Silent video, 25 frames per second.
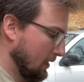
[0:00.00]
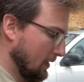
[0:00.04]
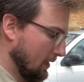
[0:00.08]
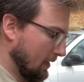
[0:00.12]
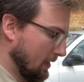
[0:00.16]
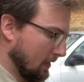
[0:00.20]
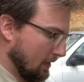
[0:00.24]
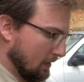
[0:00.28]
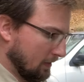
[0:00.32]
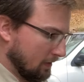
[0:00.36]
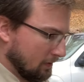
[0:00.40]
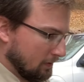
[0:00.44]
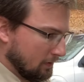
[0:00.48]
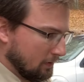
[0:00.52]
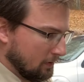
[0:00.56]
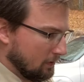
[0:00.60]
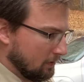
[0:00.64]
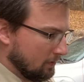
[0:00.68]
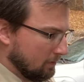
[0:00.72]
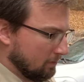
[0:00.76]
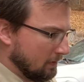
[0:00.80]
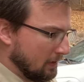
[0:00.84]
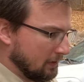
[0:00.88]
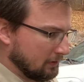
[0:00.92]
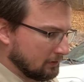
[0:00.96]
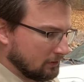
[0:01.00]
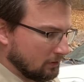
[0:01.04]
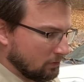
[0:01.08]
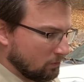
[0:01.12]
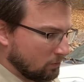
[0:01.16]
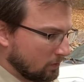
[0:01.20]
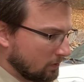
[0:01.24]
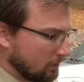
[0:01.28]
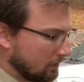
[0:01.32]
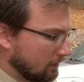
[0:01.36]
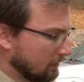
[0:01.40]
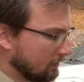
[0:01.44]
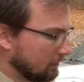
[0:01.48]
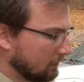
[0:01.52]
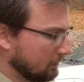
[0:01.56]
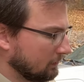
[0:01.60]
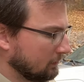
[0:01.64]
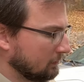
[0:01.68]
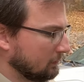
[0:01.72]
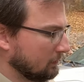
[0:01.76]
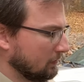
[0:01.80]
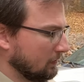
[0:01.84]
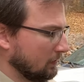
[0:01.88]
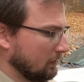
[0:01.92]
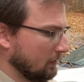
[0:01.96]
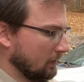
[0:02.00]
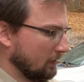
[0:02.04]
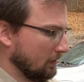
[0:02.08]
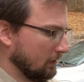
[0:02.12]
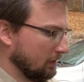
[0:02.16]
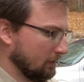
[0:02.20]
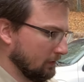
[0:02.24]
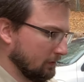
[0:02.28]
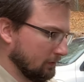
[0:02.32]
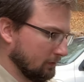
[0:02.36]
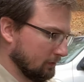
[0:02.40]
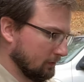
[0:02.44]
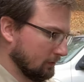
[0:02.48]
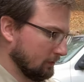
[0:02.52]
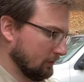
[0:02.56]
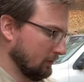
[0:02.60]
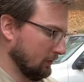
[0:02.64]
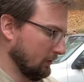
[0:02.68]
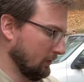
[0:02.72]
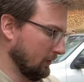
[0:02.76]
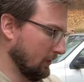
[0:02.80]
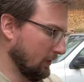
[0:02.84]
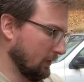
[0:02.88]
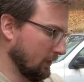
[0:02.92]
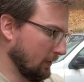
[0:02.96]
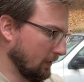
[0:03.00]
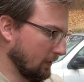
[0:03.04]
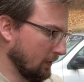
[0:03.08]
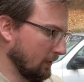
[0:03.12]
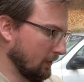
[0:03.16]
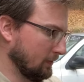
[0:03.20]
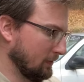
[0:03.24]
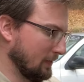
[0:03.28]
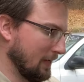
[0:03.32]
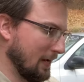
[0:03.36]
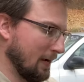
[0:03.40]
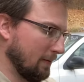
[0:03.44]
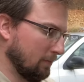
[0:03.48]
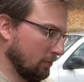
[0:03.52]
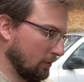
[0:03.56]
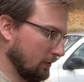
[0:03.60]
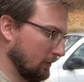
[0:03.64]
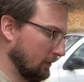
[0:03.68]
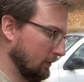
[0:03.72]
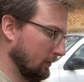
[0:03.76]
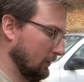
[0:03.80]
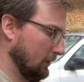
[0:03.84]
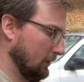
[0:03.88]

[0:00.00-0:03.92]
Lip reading: And basically what it is a tablet